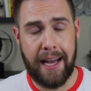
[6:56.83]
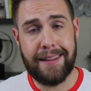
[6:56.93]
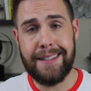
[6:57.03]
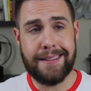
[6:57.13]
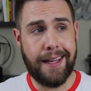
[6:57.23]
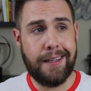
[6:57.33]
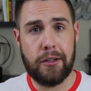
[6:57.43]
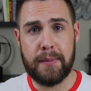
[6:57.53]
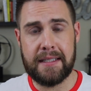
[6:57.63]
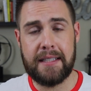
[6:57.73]
At least then
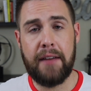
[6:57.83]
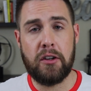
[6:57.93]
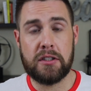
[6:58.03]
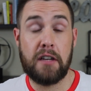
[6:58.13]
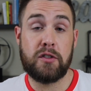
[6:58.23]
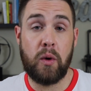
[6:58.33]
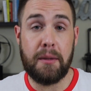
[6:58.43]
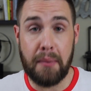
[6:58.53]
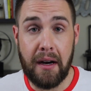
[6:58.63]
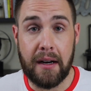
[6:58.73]
you'll be saving yourself 20
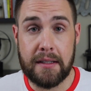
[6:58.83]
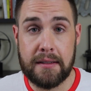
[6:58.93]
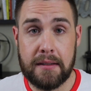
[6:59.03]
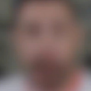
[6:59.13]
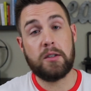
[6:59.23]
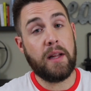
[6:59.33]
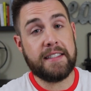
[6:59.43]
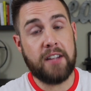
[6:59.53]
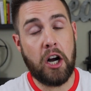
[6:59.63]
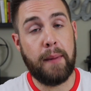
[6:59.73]
bucks. So
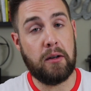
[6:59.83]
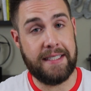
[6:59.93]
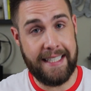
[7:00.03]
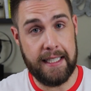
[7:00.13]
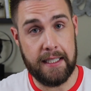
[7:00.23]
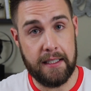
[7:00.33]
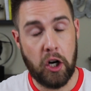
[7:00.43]
let's talk about tea.